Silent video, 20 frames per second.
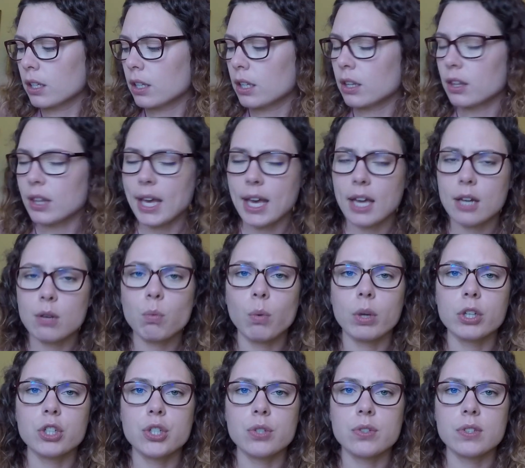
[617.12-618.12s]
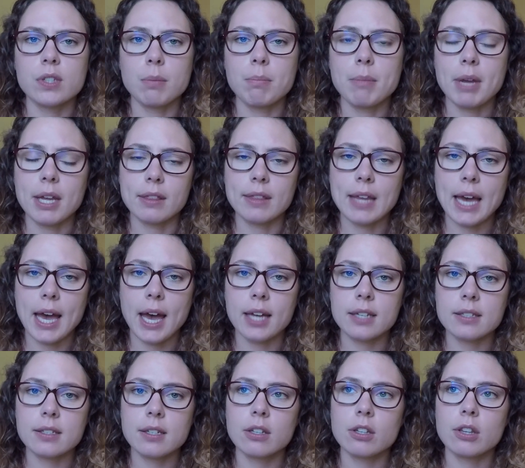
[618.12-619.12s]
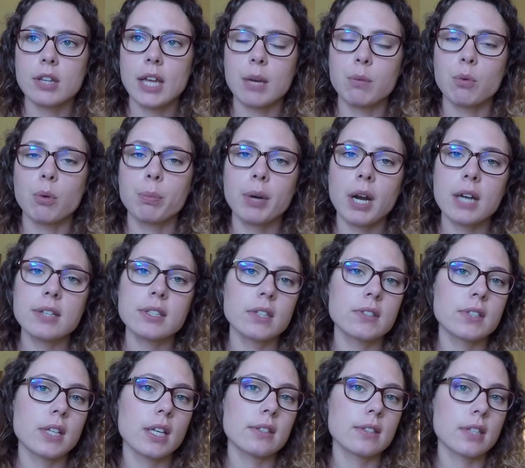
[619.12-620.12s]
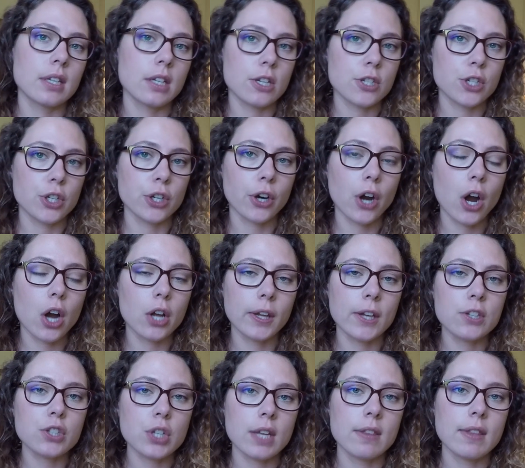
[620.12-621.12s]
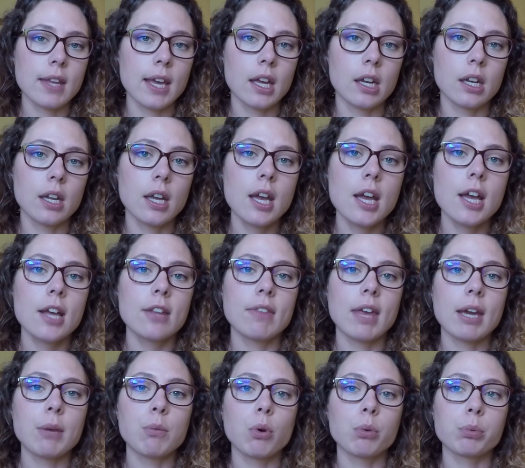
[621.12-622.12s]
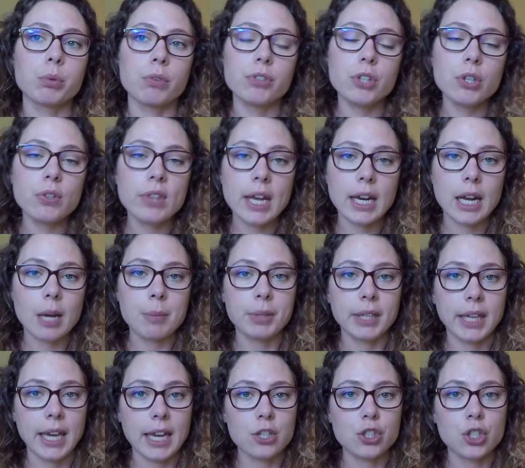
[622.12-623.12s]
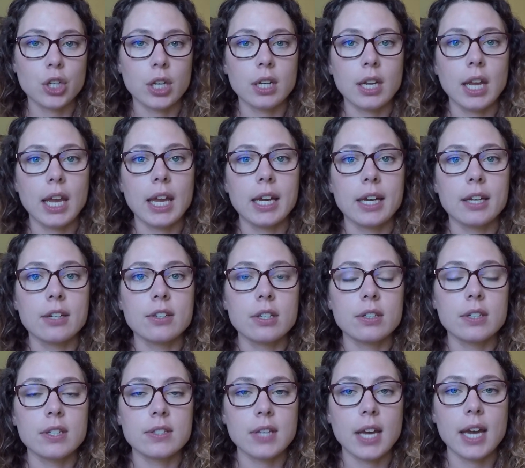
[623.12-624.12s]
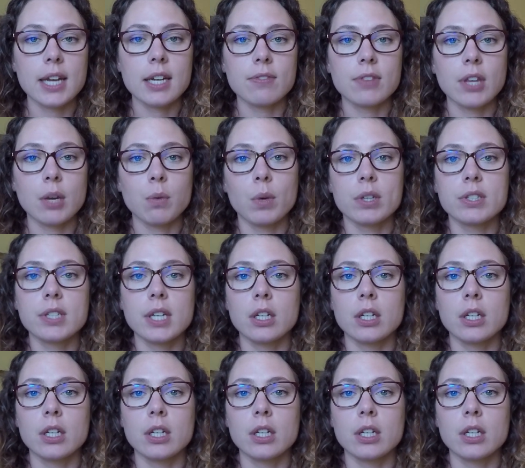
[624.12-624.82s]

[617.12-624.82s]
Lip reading: Then once you submit that, they will process it, send it to your college, and then they will review that application and decide if they want to